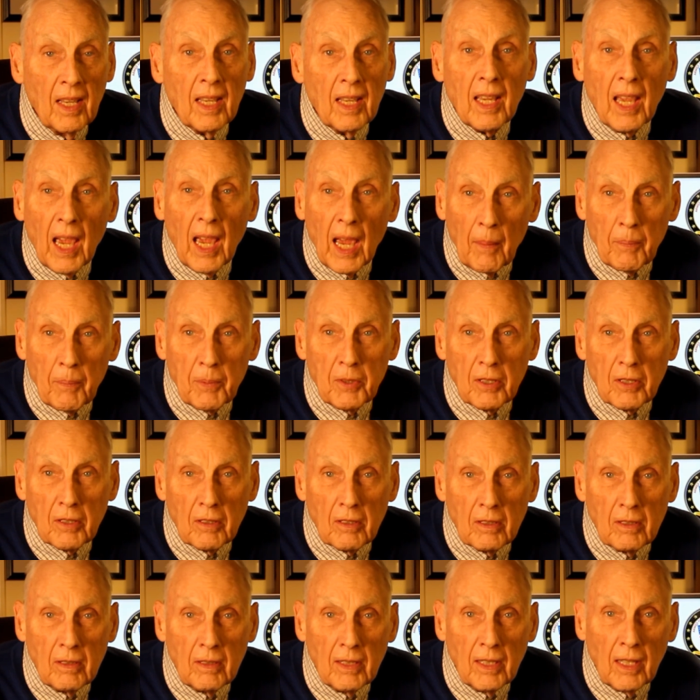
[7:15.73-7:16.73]

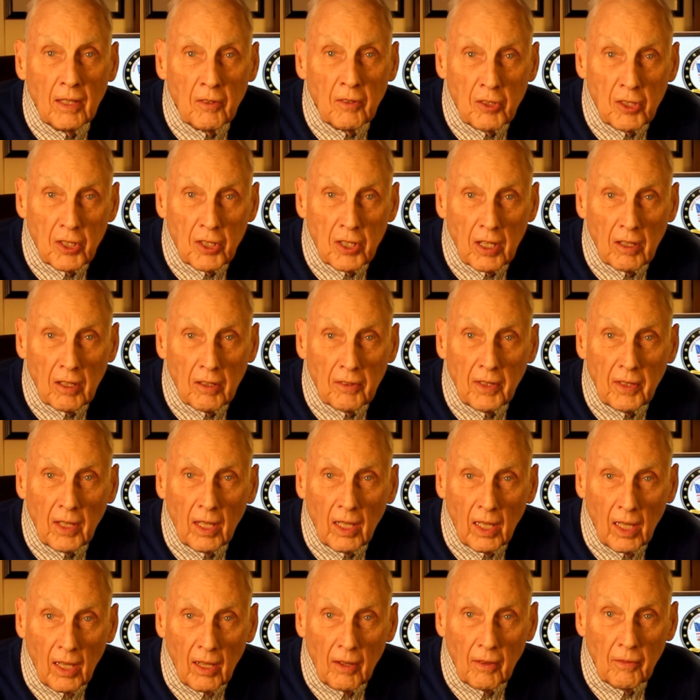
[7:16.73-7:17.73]
capture and share the
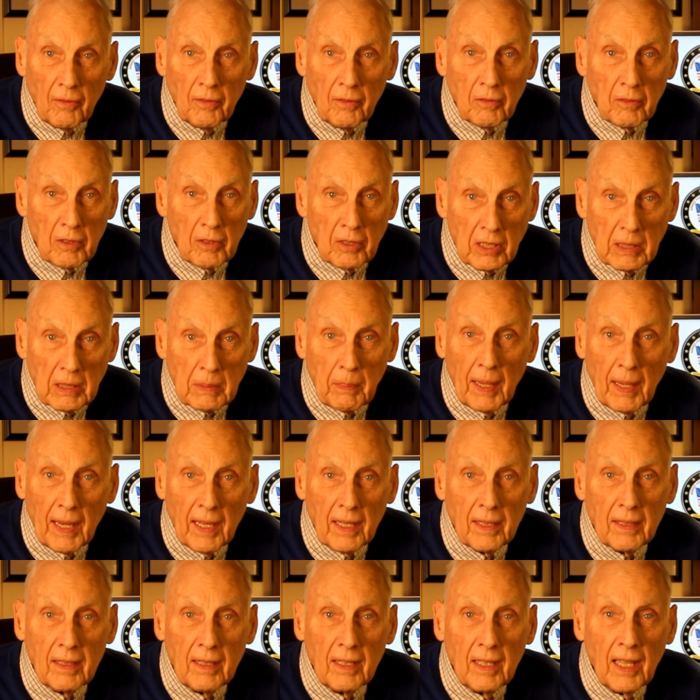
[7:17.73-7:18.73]
love,
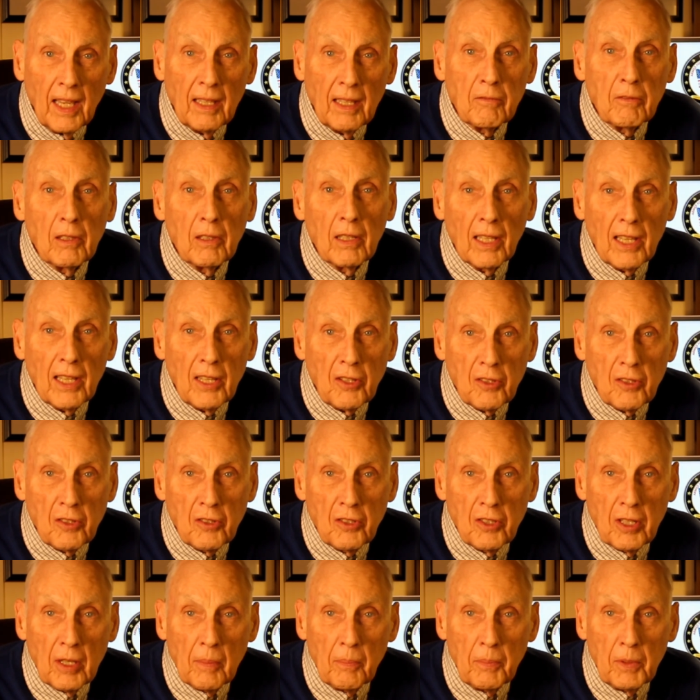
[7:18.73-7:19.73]
respect, and
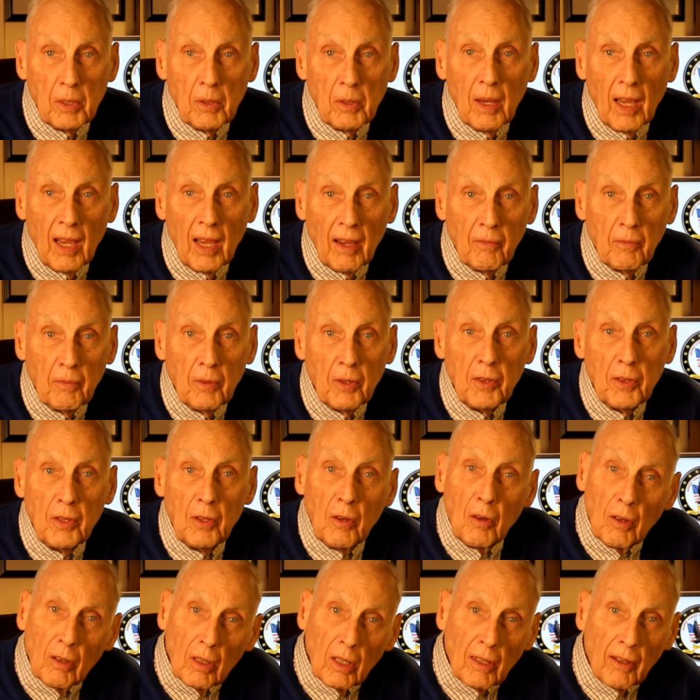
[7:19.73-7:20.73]
relationship you have with
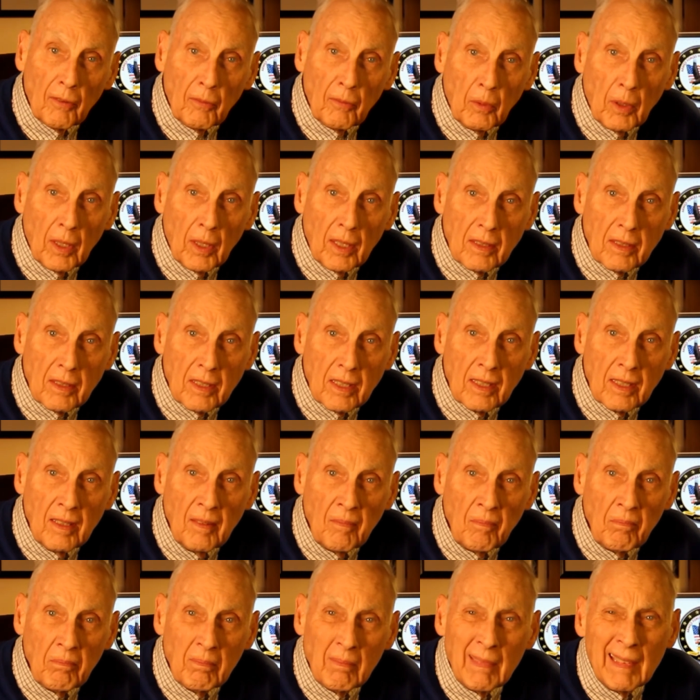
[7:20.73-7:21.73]
your loved ones,
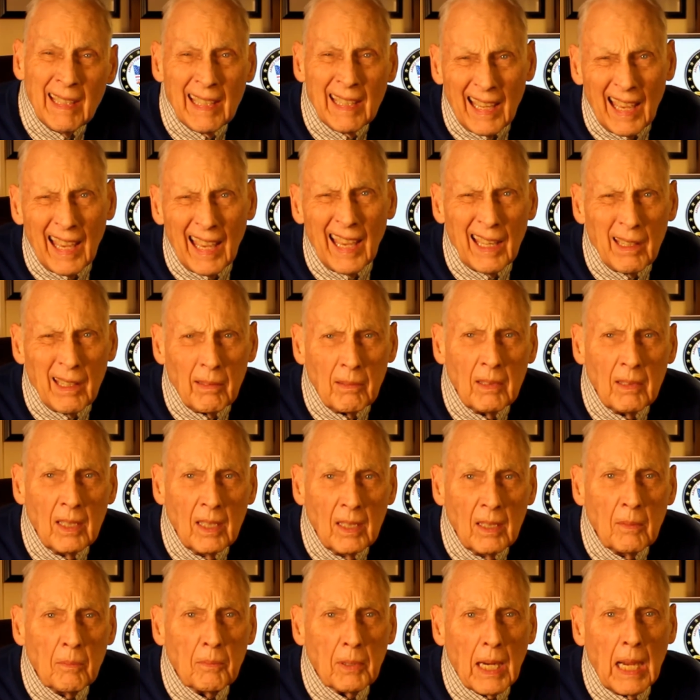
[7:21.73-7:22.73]
and
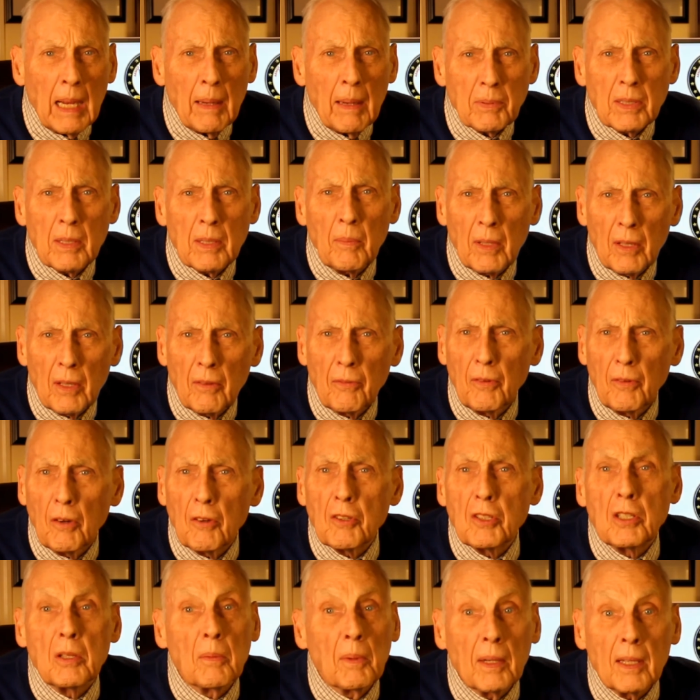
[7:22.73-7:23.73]
perhaps some of the
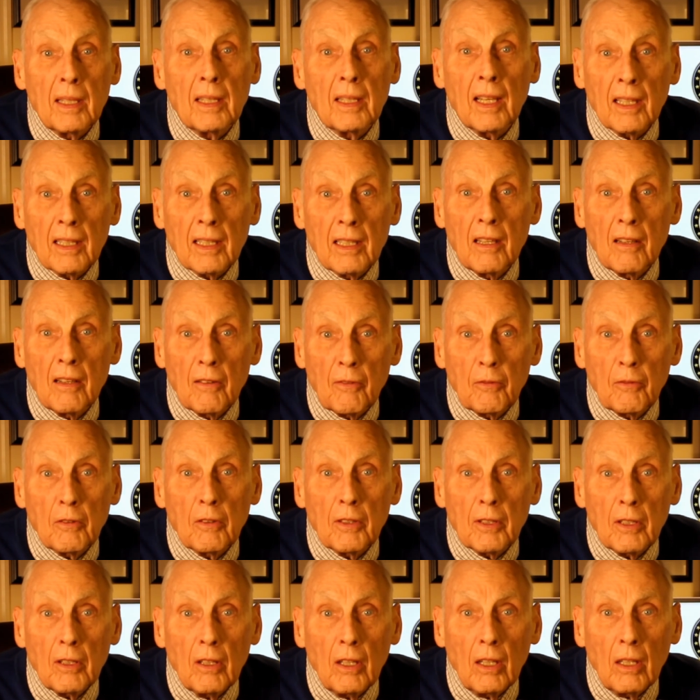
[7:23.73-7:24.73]
folks you might not care
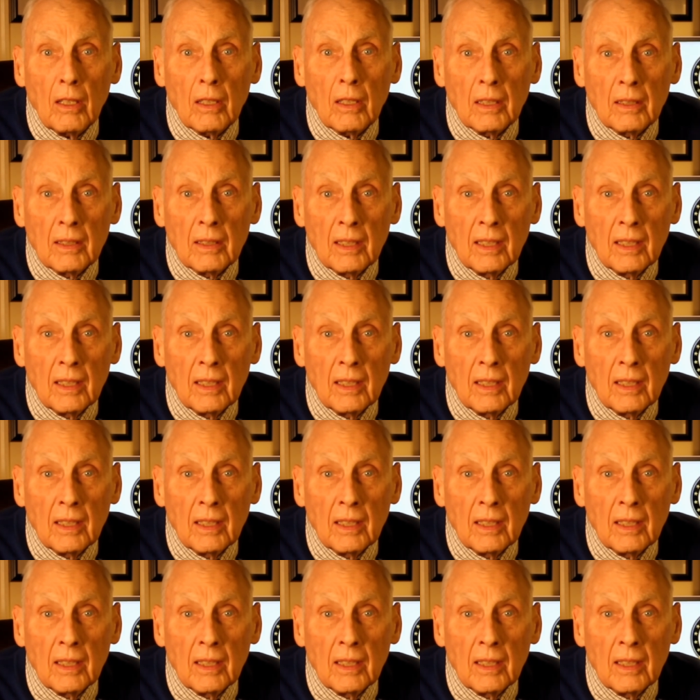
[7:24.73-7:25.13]
for at all.